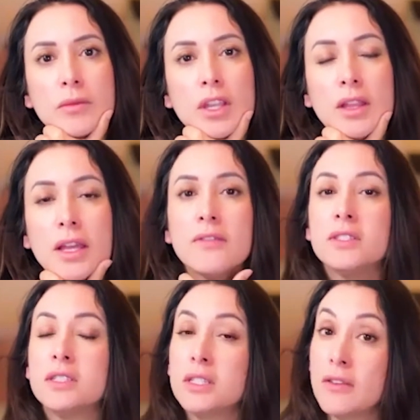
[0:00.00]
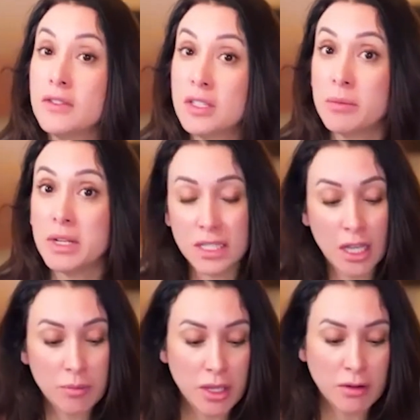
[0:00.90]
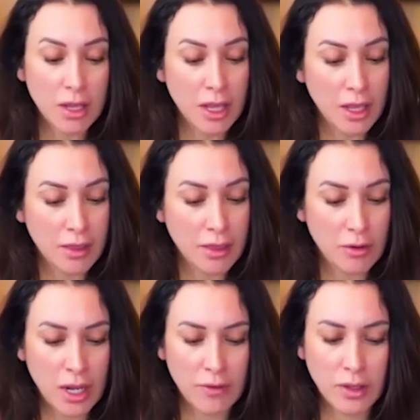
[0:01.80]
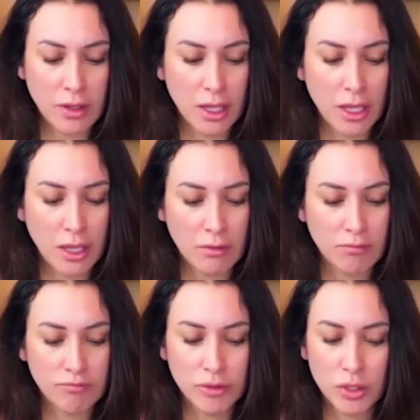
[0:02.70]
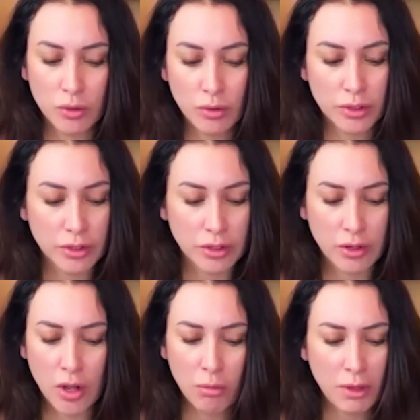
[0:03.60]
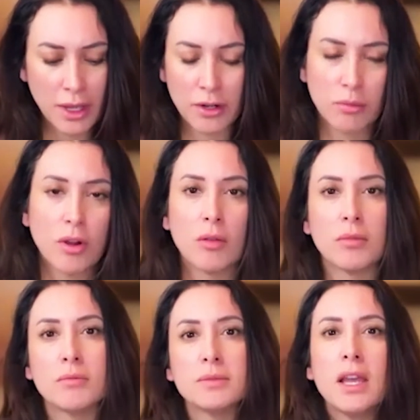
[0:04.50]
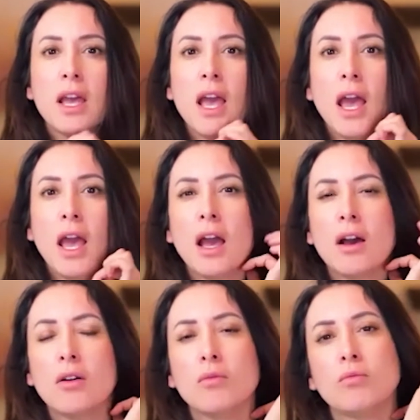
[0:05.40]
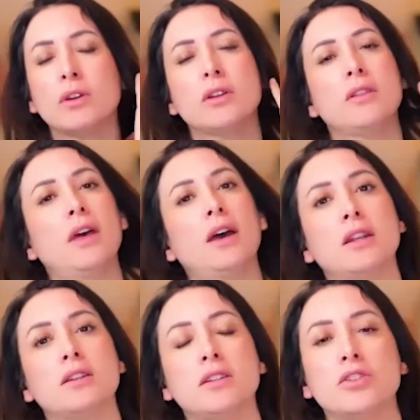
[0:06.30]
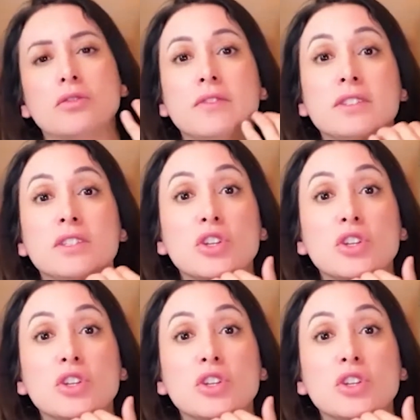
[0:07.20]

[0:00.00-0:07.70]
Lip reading: like if say somebody's coming and they're having like shoulder gallbladder problems, how would that initial visit